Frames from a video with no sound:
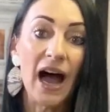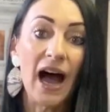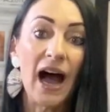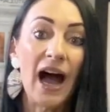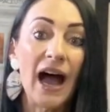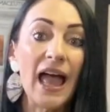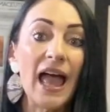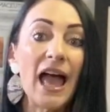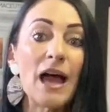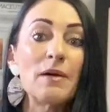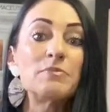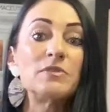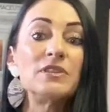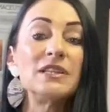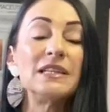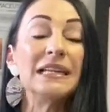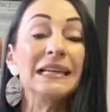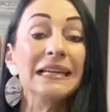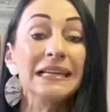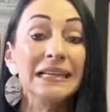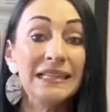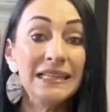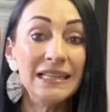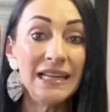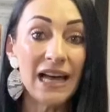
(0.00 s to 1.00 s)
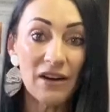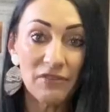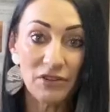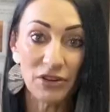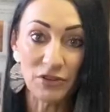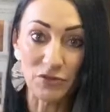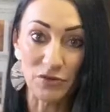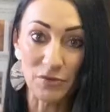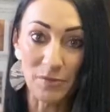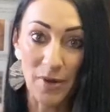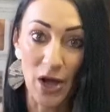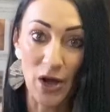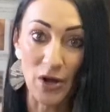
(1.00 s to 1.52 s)
I absolutely love it
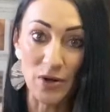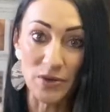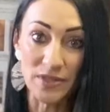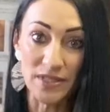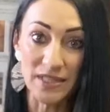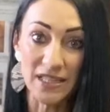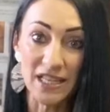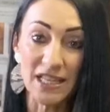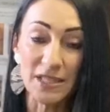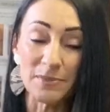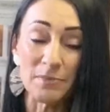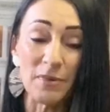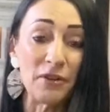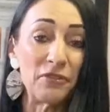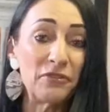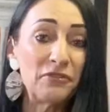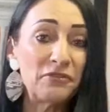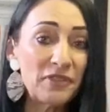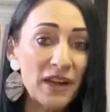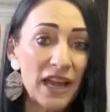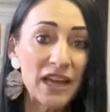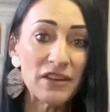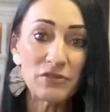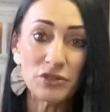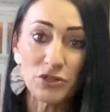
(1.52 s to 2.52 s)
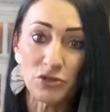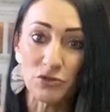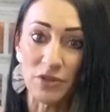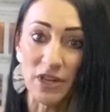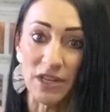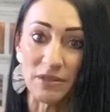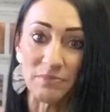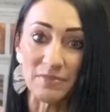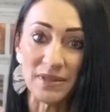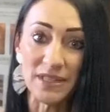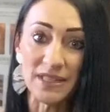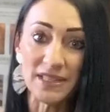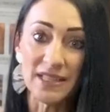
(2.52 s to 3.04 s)
for my own skin. It's my favorite
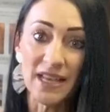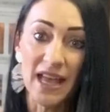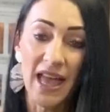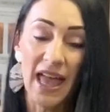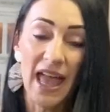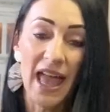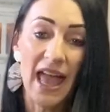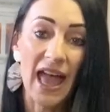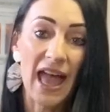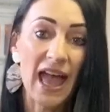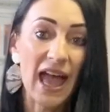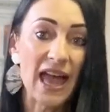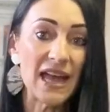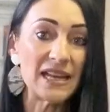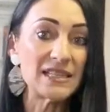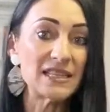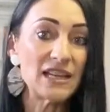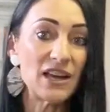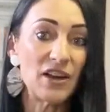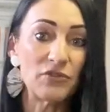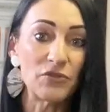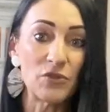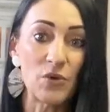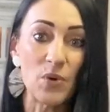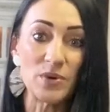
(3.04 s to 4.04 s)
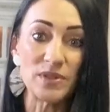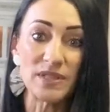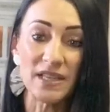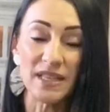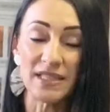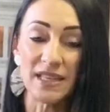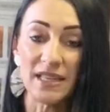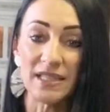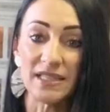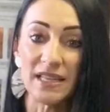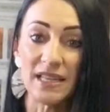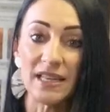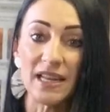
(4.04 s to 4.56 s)
treatment. And of course, as
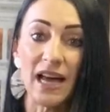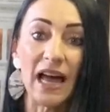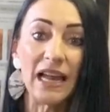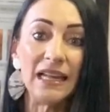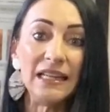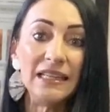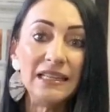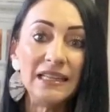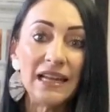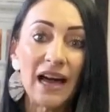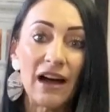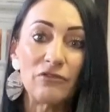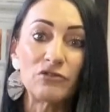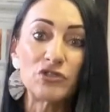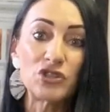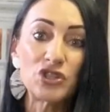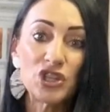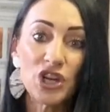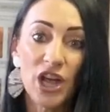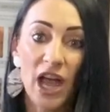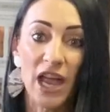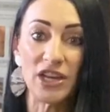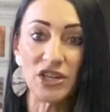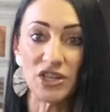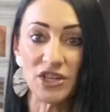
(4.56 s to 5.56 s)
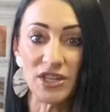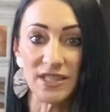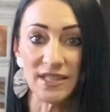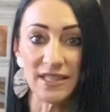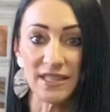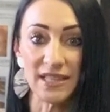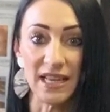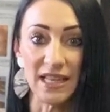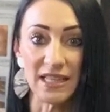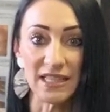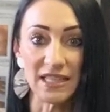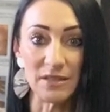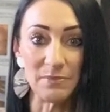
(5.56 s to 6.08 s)
I said, I love changing
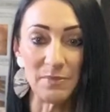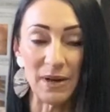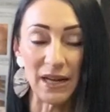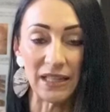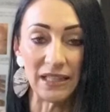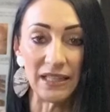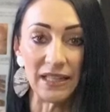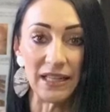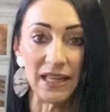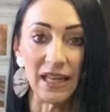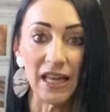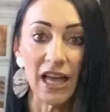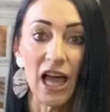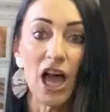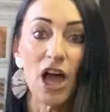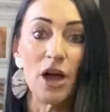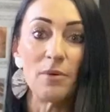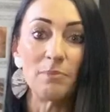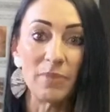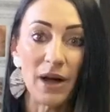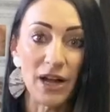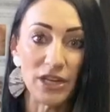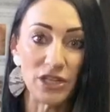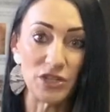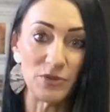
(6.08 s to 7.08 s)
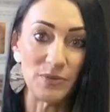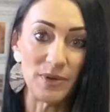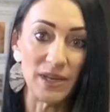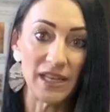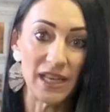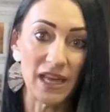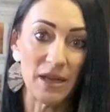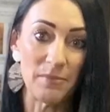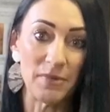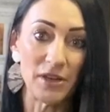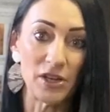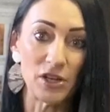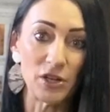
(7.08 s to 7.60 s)
skins in my clinic by doing
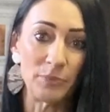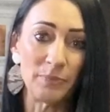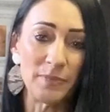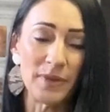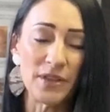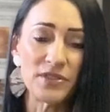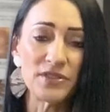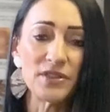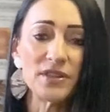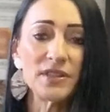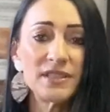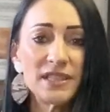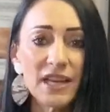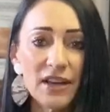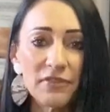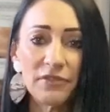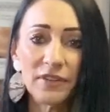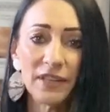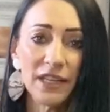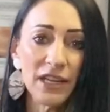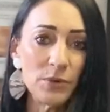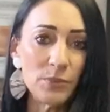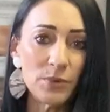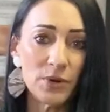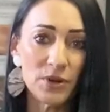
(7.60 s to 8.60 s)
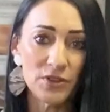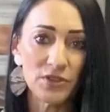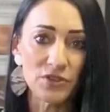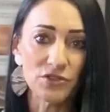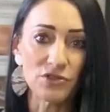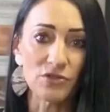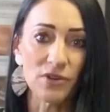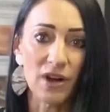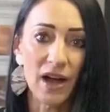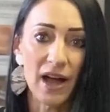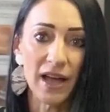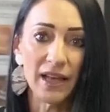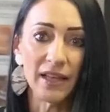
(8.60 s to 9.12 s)
chemical peels. So definitely worth
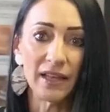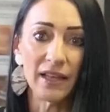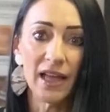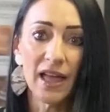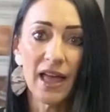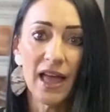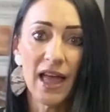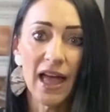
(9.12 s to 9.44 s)
trying.